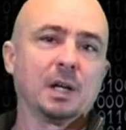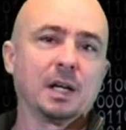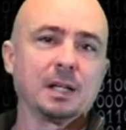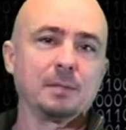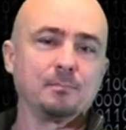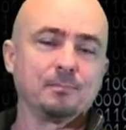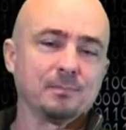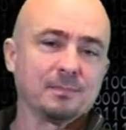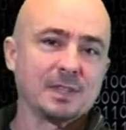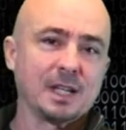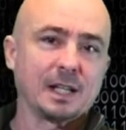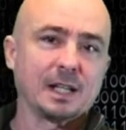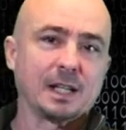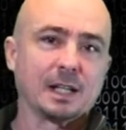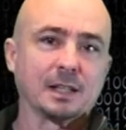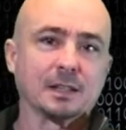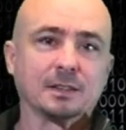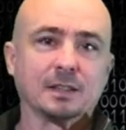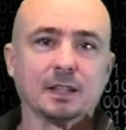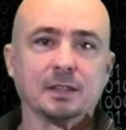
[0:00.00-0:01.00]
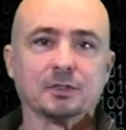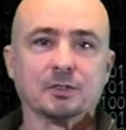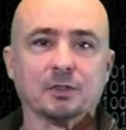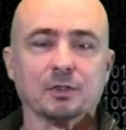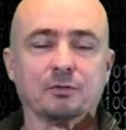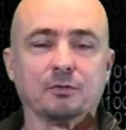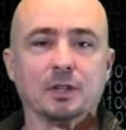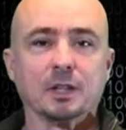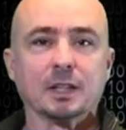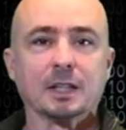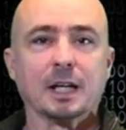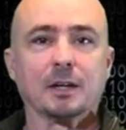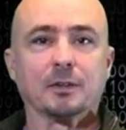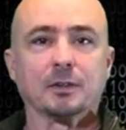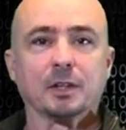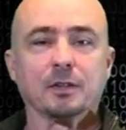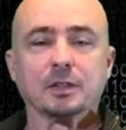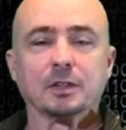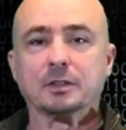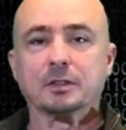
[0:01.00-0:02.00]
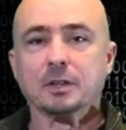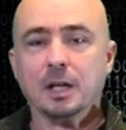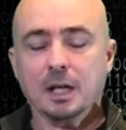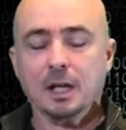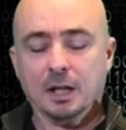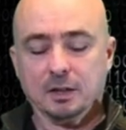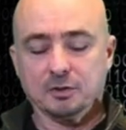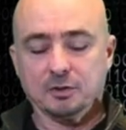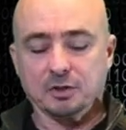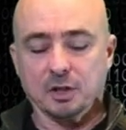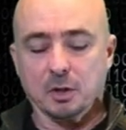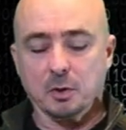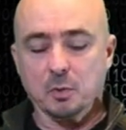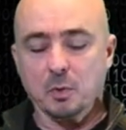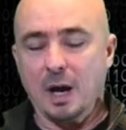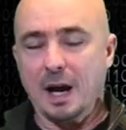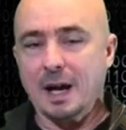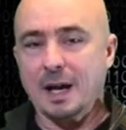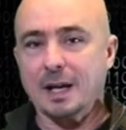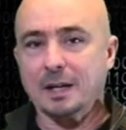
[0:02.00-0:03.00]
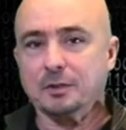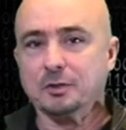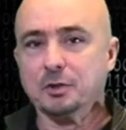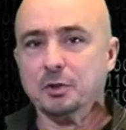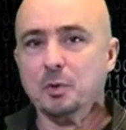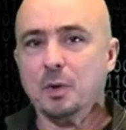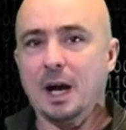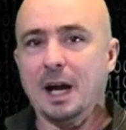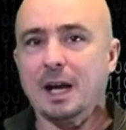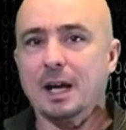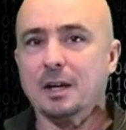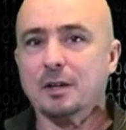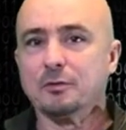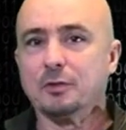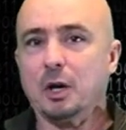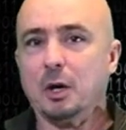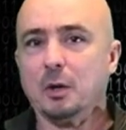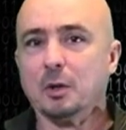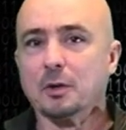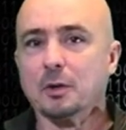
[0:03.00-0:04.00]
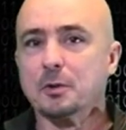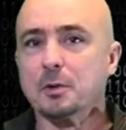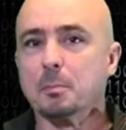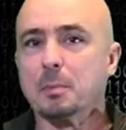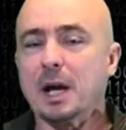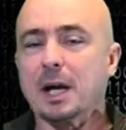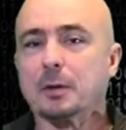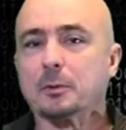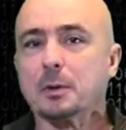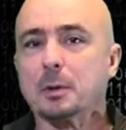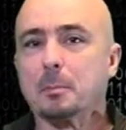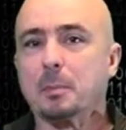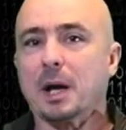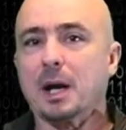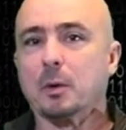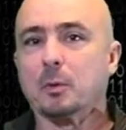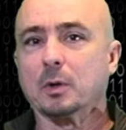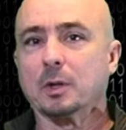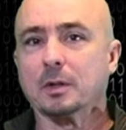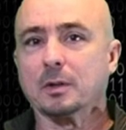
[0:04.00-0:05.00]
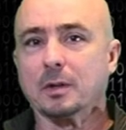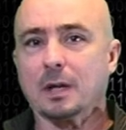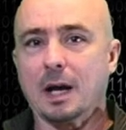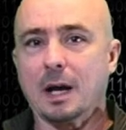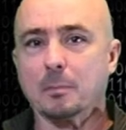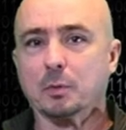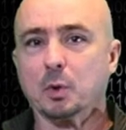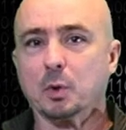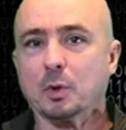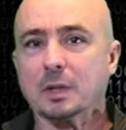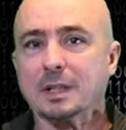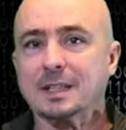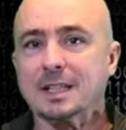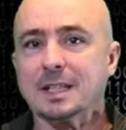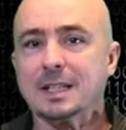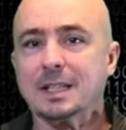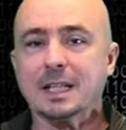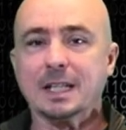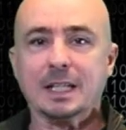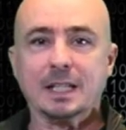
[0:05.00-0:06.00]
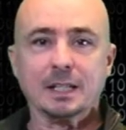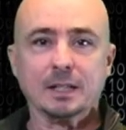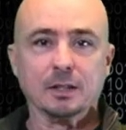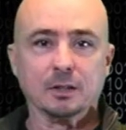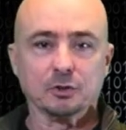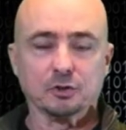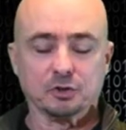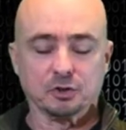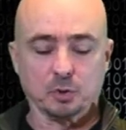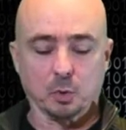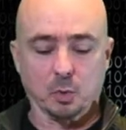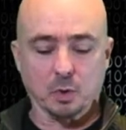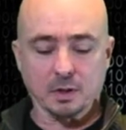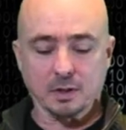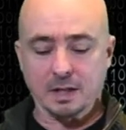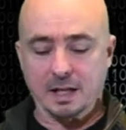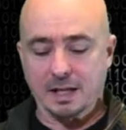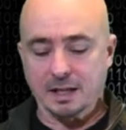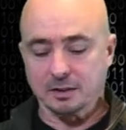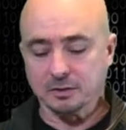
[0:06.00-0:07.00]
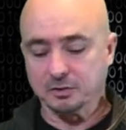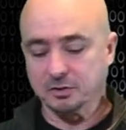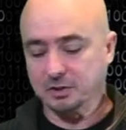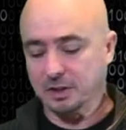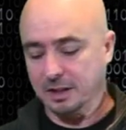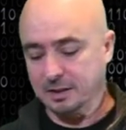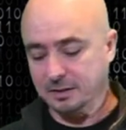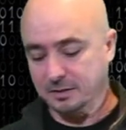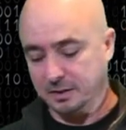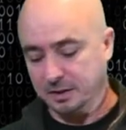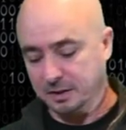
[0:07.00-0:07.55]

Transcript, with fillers: but that kind of takes the fun out of it. So I do have all of the battery power I'm going to need stored inside